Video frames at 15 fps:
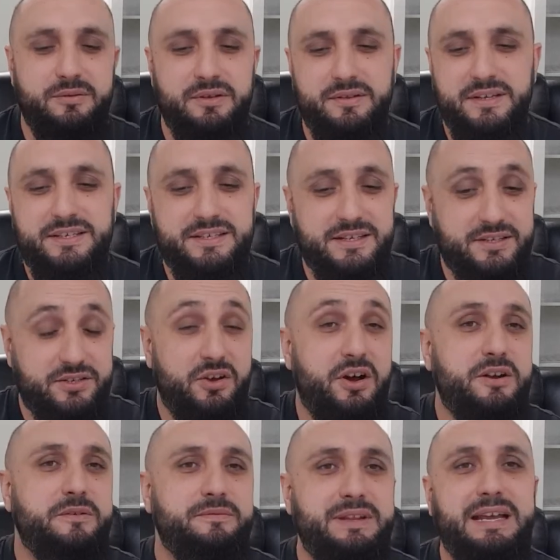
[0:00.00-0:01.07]
this is a
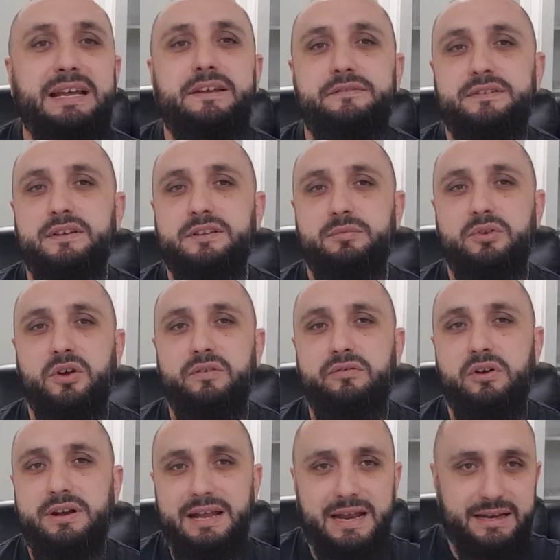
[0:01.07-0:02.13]
sign of negative sentiment
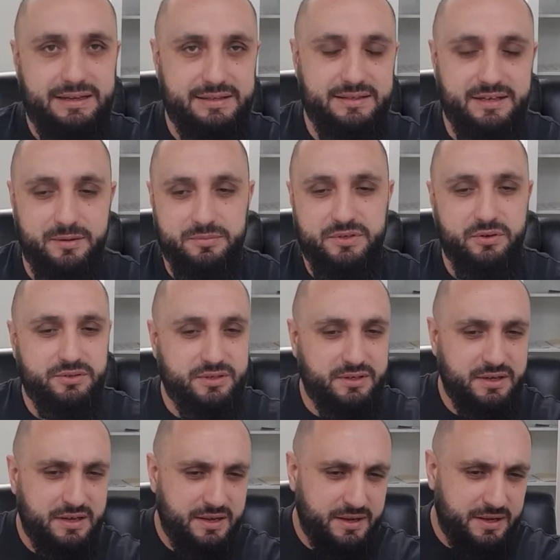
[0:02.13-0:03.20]
override and contempt.
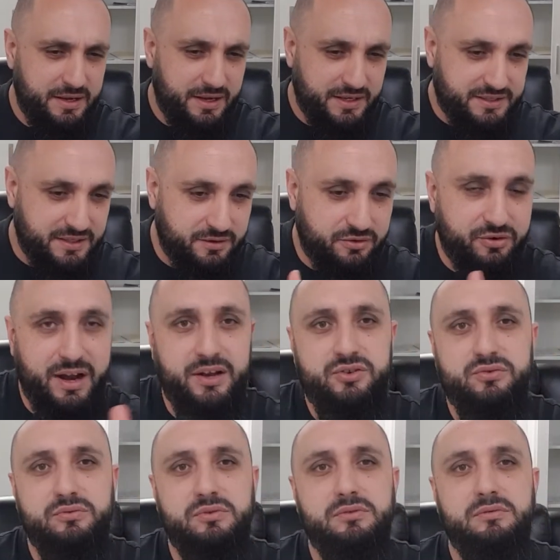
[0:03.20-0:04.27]
So it's a
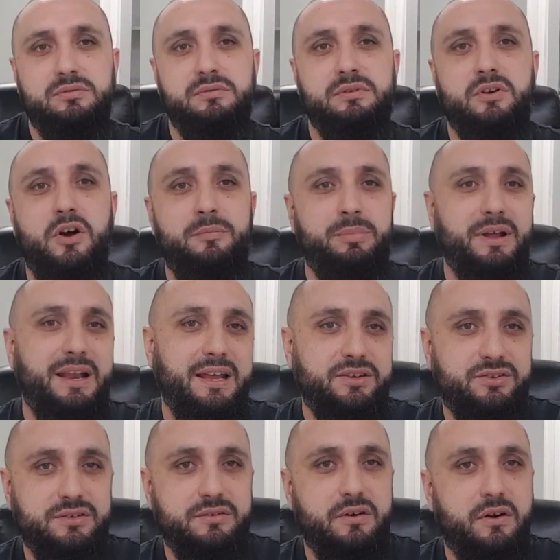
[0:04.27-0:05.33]
gradual
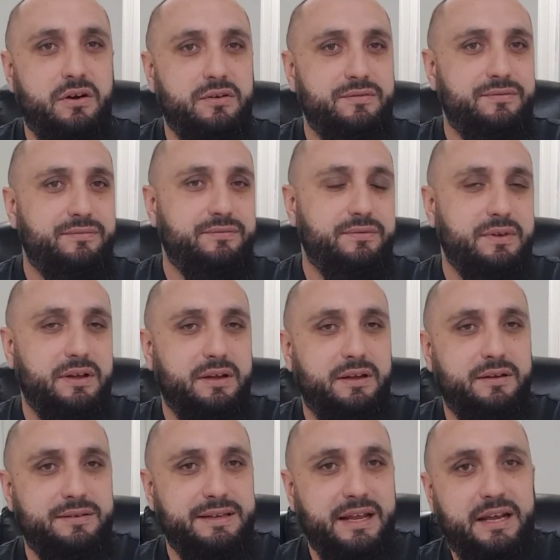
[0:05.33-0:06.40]
compilation of
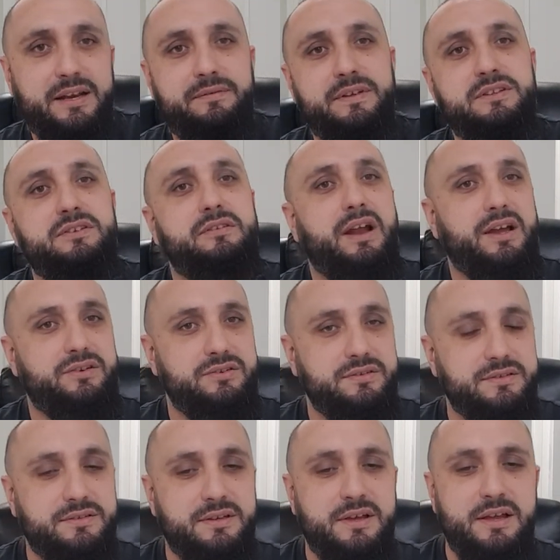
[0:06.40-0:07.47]
negative
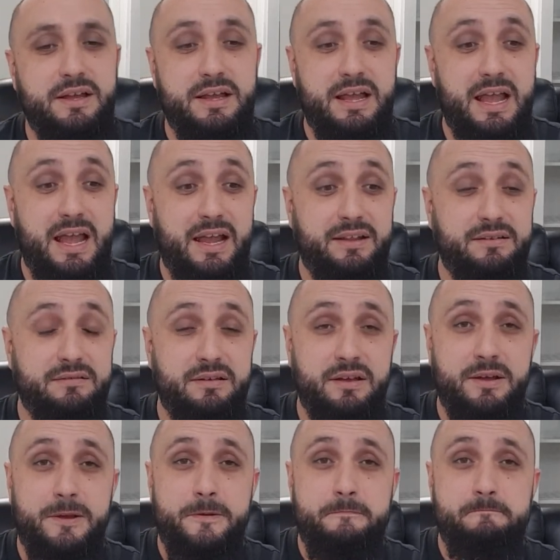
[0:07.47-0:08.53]
interactions. And
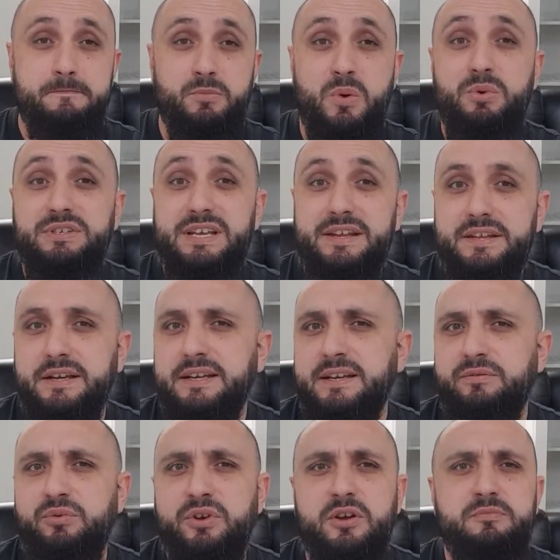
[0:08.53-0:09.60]
when we say
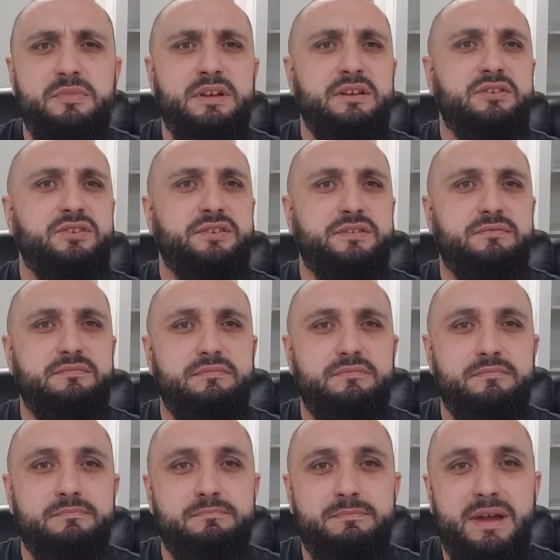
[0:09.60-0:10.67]
negative, we don't mean just
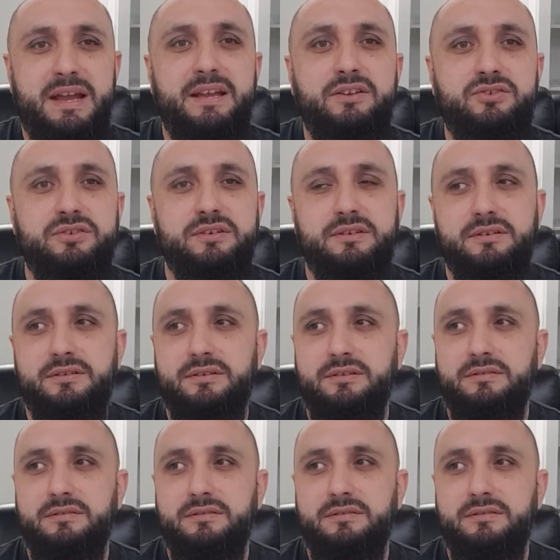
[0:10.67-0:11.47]
major,